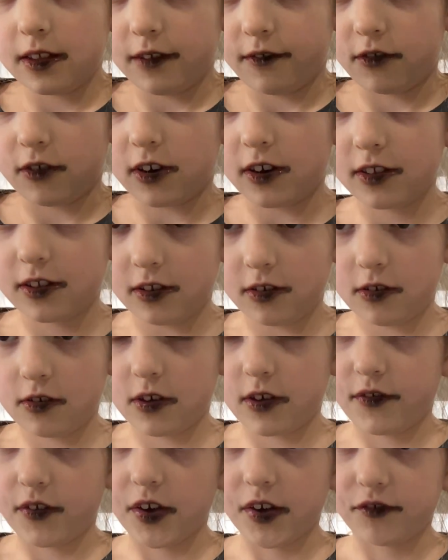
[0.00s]
I forgot to tell you,
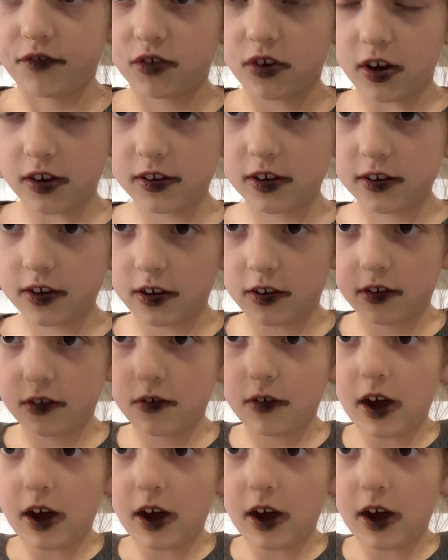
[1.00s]
if I forgot to tell you,